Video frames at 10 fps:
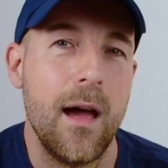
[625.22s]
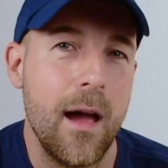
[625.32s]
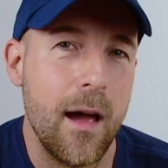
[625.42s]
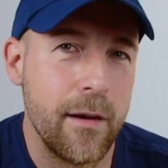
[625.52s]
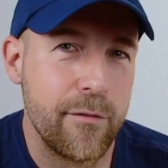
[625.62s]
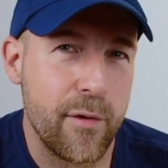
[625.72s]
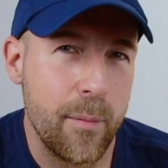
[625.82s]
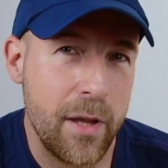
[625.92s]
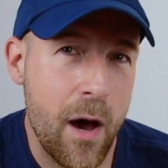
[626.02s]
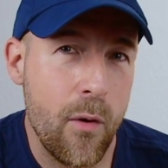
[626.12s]
And from
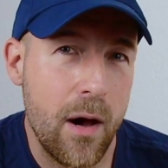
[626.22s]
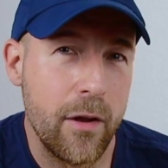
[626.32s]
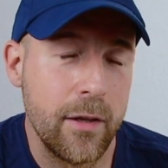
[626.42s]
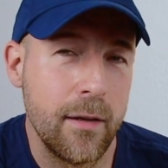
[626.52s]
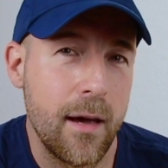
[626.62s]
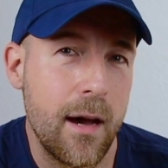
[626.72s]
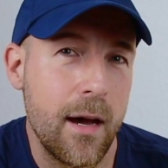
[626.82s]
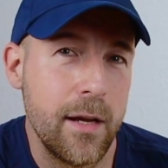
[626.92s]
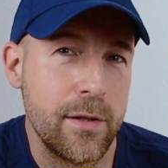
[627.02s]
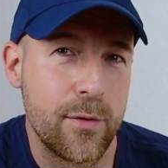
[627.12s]
now on,
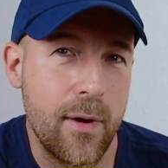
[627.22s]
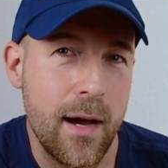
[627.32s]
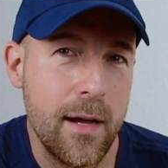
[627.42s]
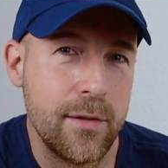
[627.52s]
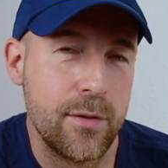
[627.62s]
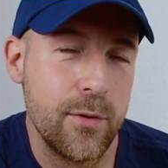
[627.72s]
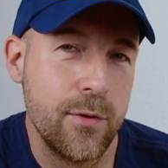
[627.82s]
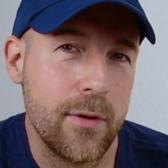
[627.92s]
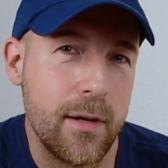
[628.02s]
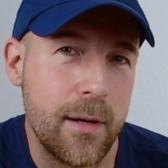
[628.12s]
I try
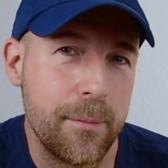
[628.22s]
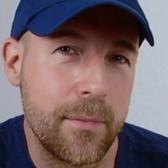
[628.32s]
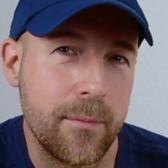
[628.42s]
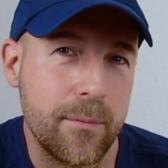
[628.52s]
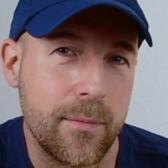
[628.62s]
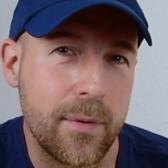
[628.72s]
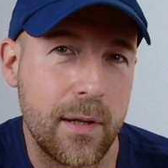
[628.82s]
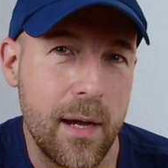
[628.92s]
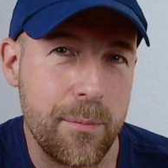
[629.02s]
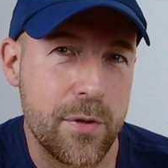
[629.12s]
to
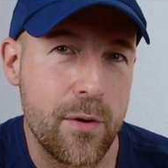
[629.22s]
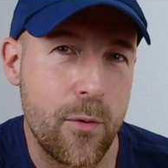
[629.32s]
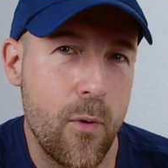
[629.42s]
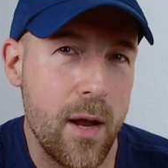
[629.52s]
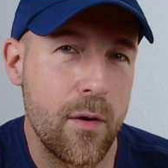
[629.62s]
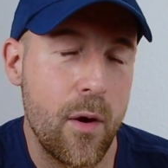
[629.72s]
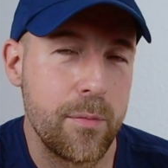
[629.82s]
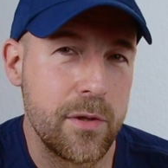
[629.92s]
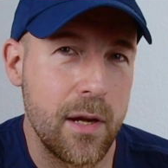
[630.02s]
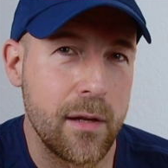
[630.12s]
capture one
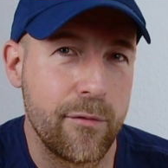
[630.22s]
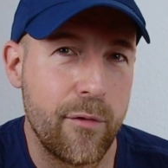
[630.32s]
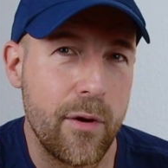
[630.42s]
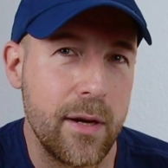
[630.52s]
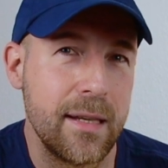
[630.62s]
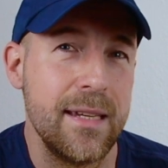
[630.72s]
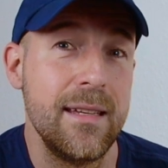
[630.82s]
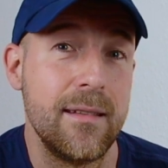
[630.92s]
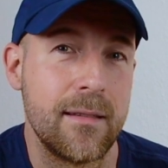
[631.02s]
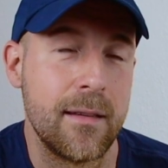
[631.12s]
object for at
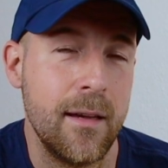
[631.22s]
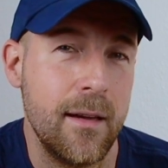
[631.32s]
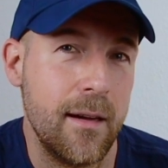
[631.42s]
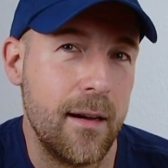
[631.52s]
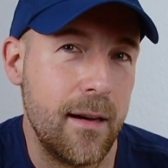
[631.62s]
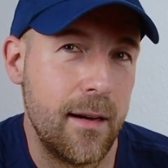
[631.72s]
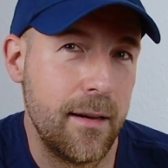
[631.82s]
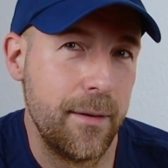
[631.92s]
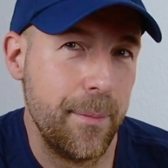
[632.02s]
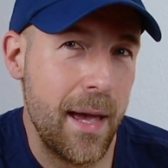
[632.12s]
least
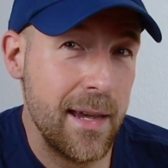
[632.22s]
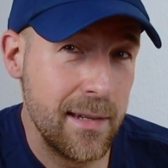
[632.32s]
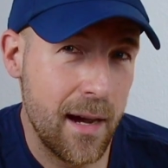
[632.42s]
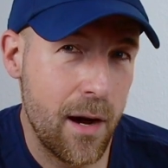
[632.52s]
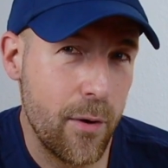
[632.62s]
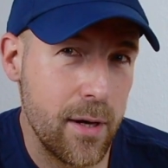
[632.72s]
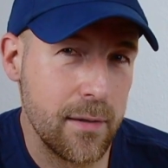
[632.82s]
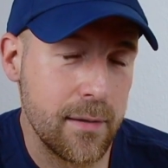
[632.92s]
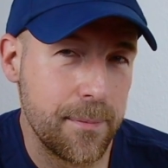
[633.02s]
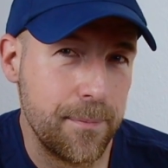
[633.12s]
8
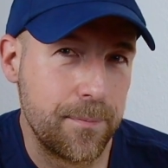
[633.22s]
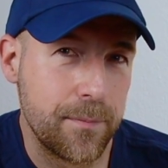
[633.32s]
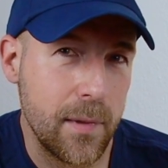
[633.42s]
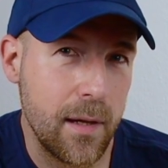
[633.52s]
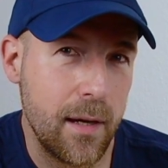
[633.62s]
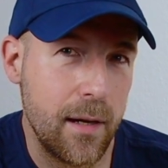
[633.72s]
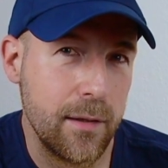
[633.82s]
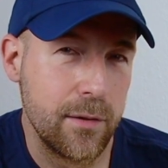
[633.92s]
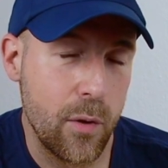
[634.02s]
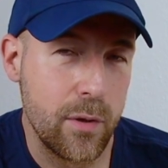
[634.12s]
hours
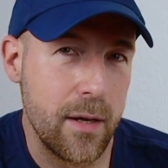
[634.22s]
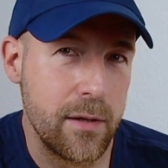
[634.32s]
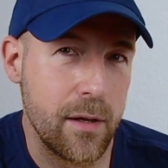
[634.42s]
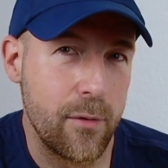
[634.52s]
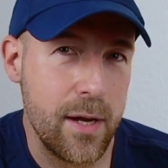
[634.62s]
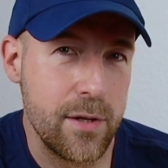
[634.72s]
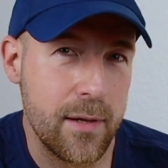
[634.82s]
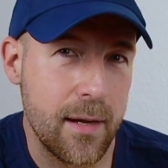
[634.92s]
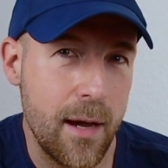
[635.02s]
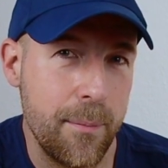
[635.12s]
total integration
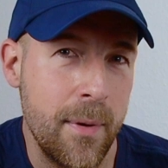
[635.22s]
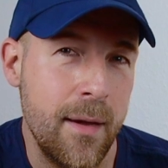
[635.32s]
time.